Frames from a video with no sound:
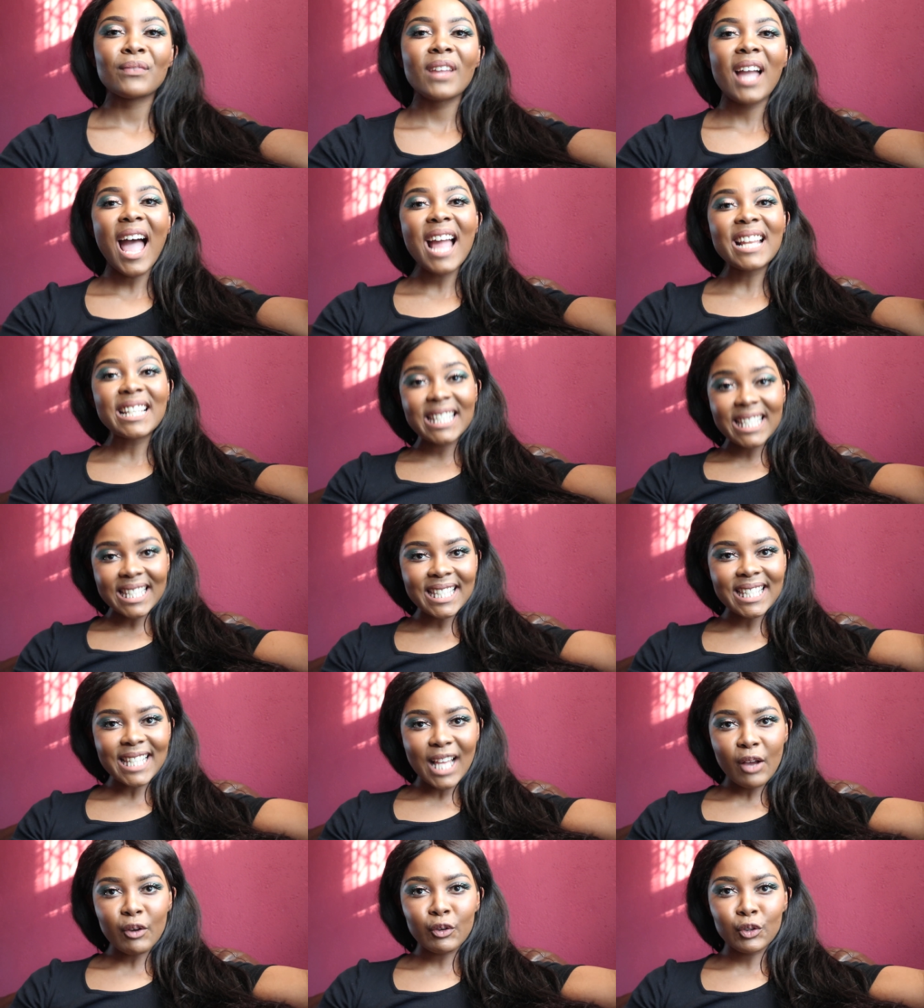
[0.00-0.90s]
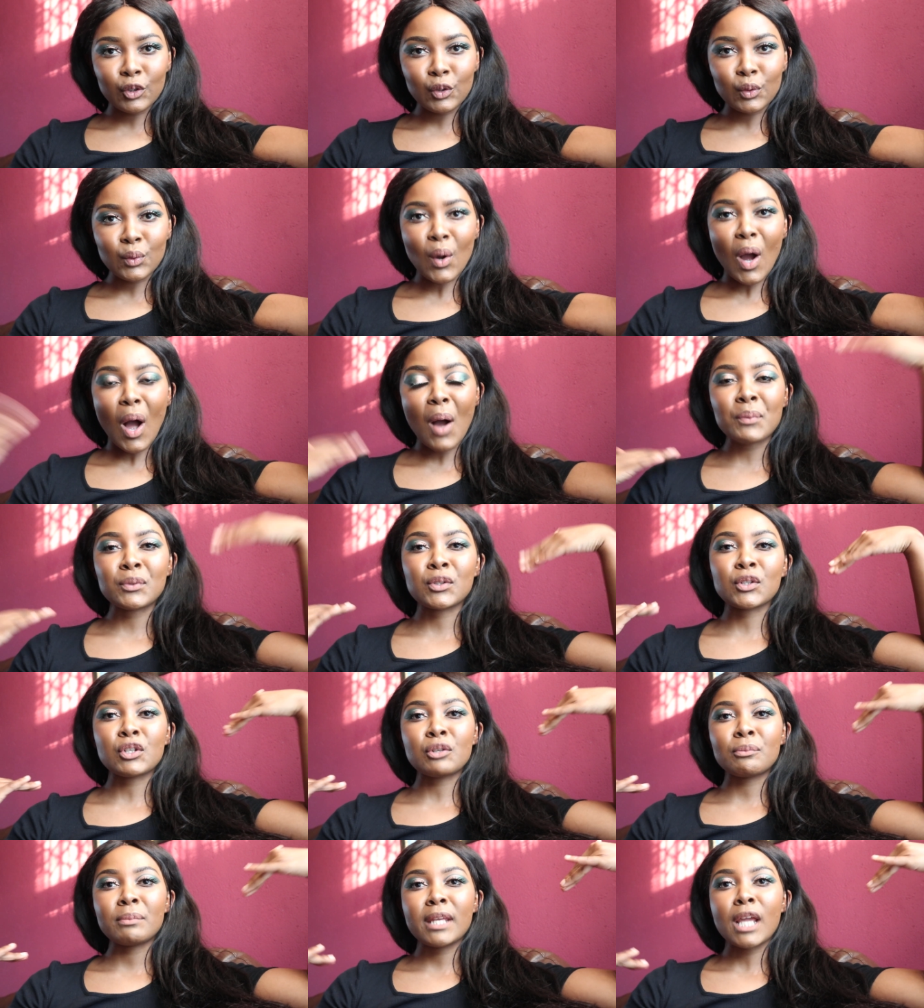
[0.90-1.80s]
i did tell you i was
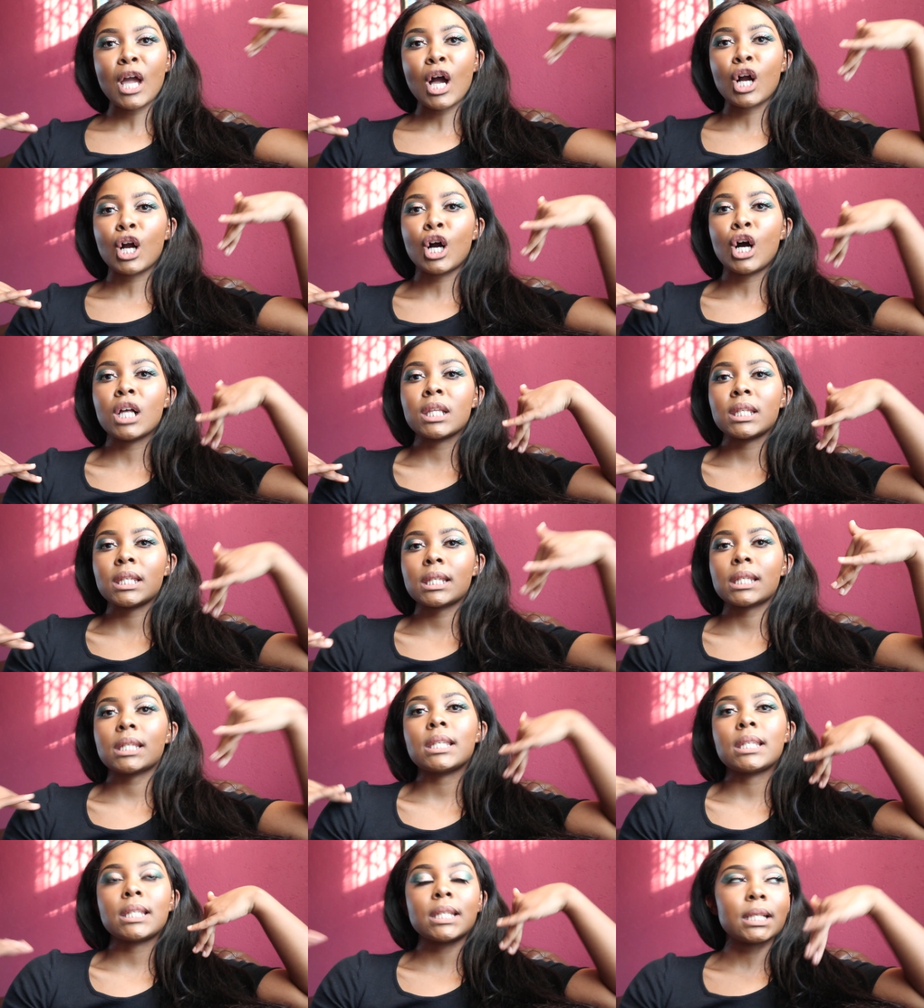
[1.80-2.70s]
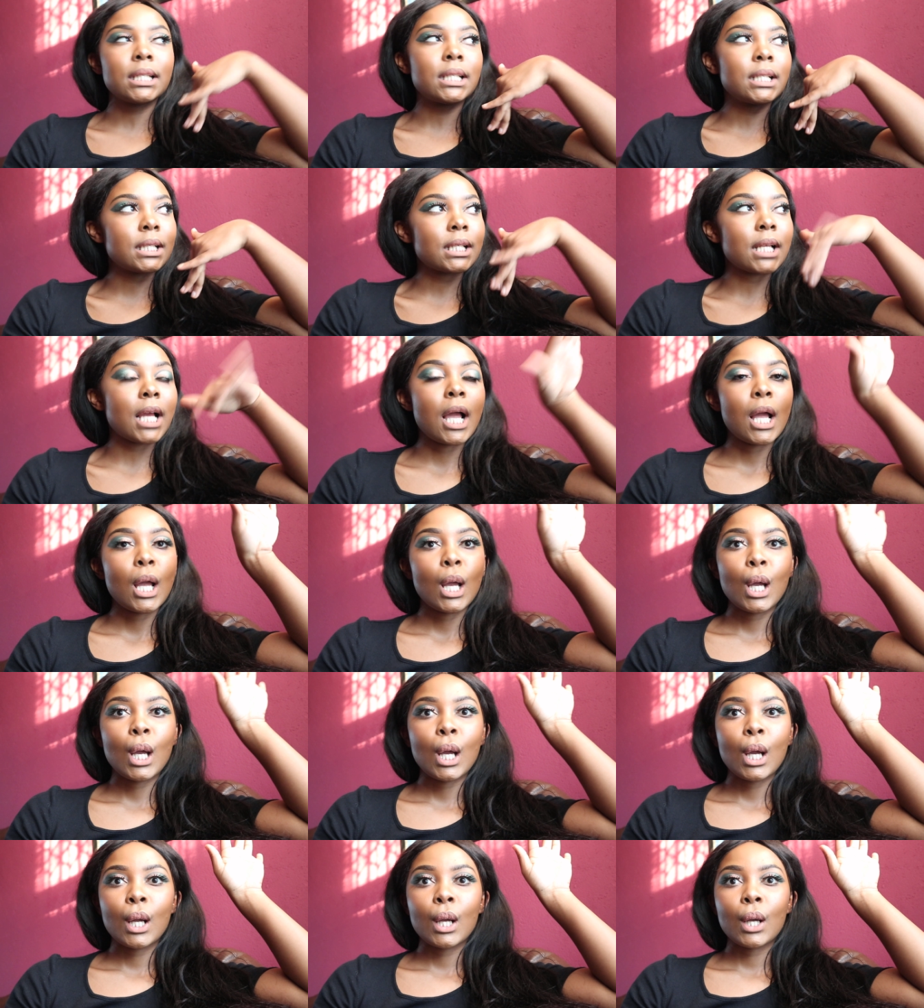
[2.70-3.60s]
going to be a consistent
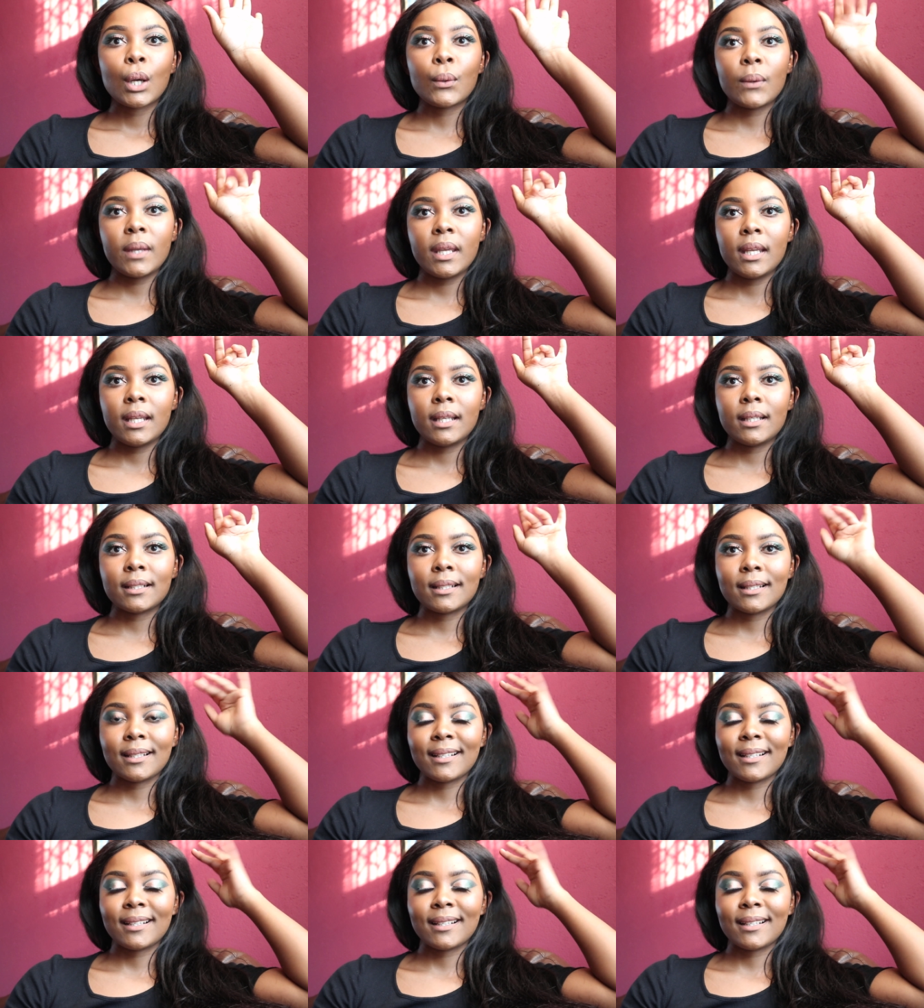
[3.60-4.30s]
queen